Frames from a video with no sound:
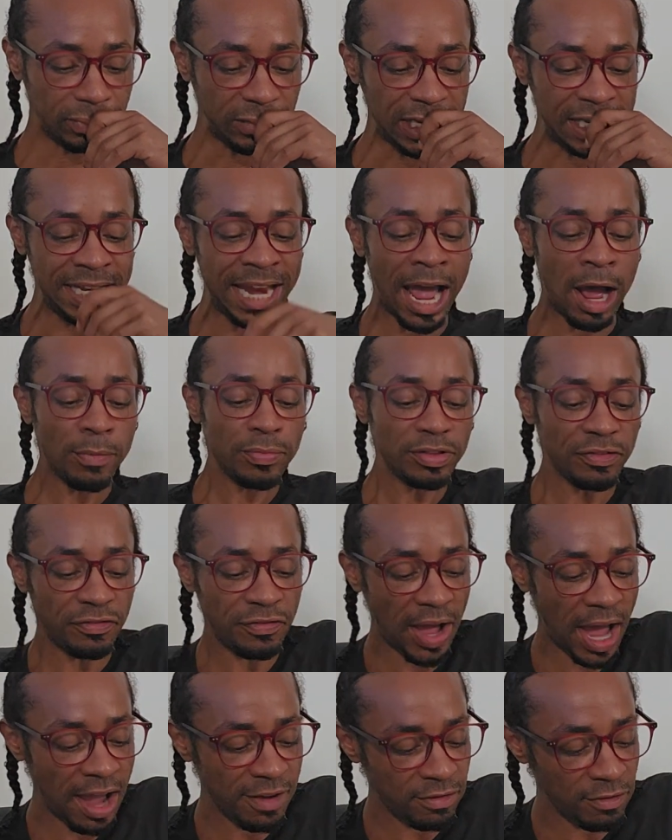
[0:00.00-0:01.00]
Now, the
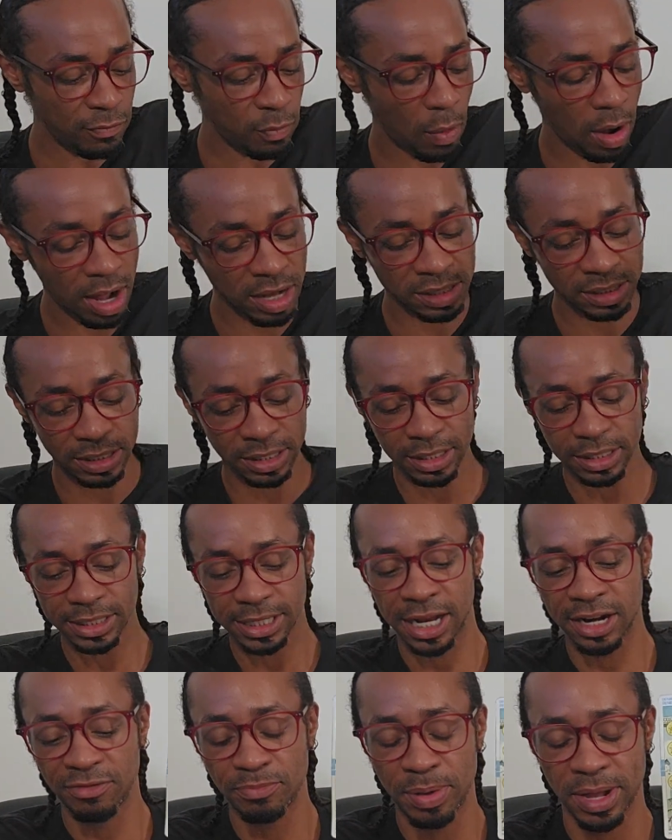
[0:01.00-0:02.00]
5 of Wands to the
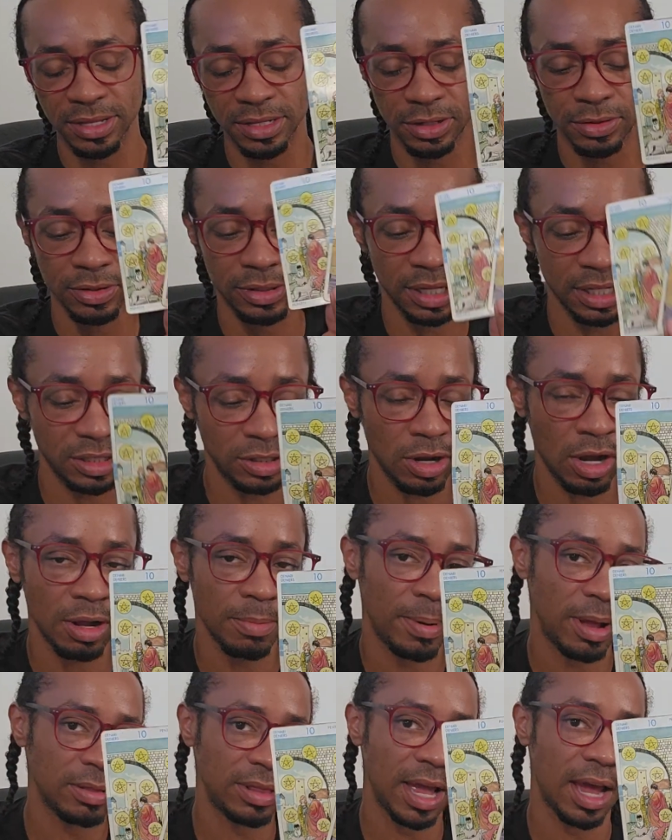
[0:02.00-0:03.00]
10 of Pentacles. Let's talk
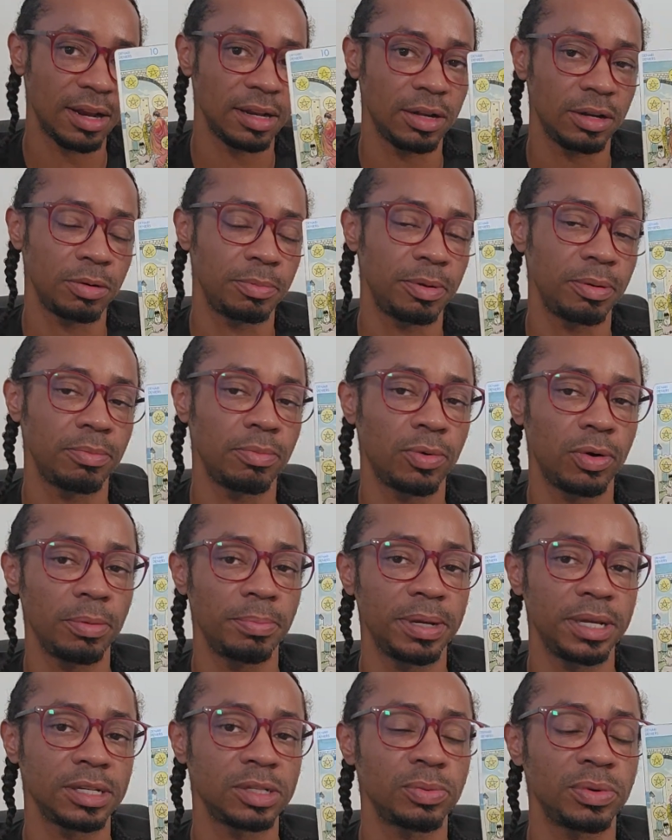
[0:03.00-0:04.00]
about that a little bit more,
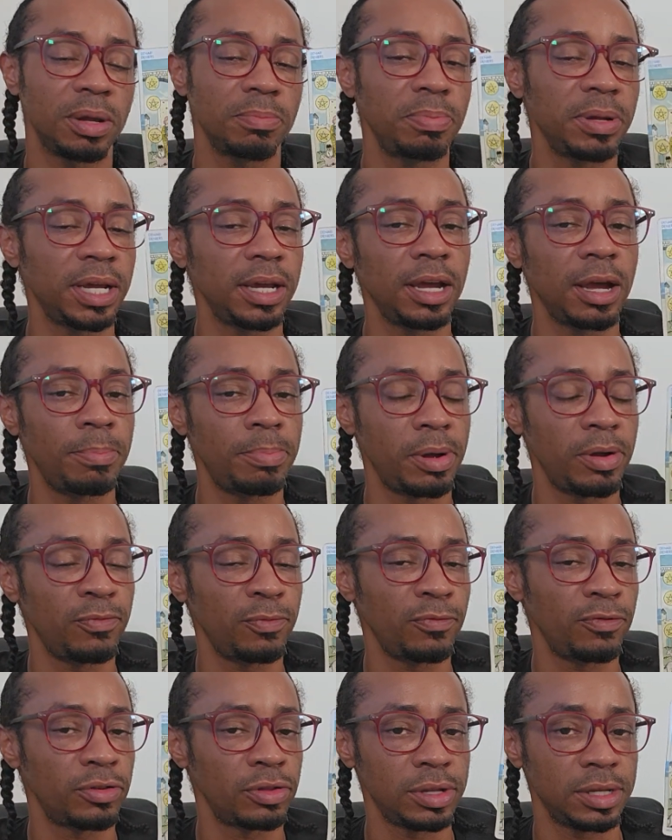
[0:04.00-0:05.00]
because what I'm picking up on
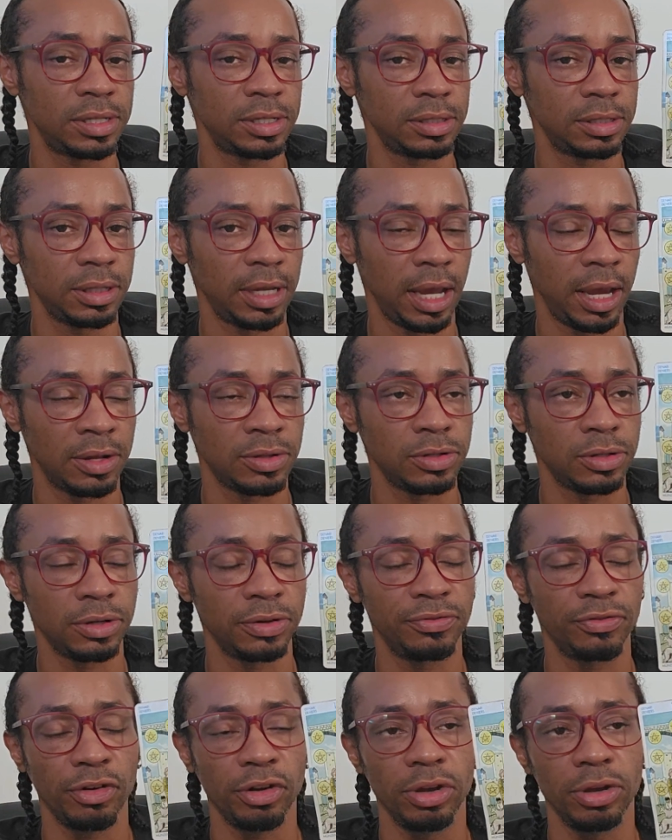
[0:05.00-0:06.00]
for this, Cancer,
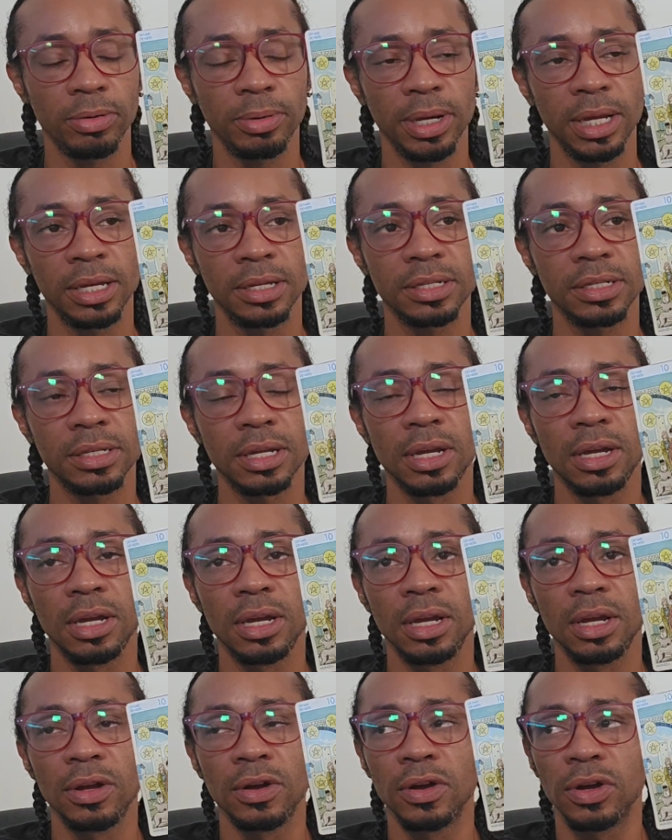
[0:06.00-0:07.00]
for you is
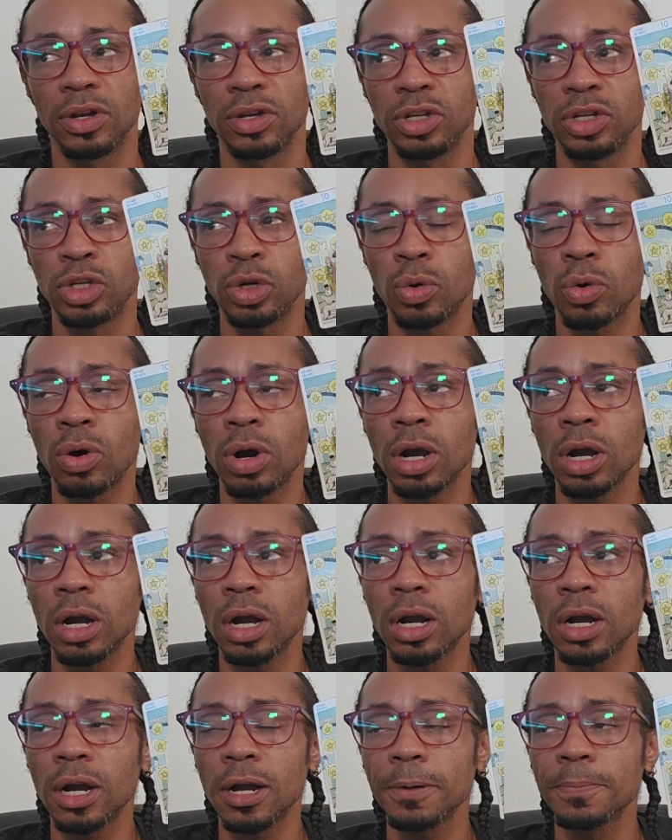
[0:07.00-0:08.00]

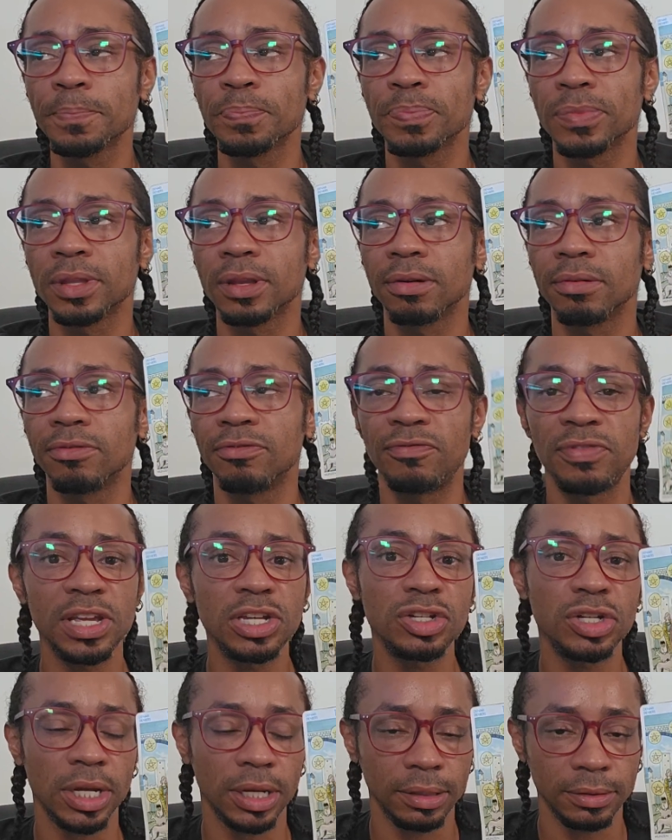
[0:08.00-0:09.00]
your
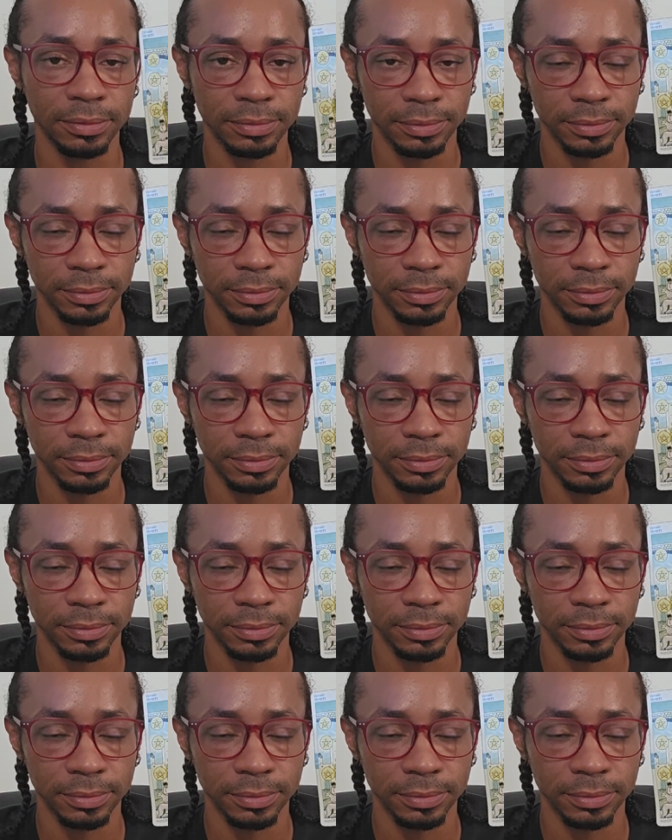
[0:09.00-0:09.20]
vision,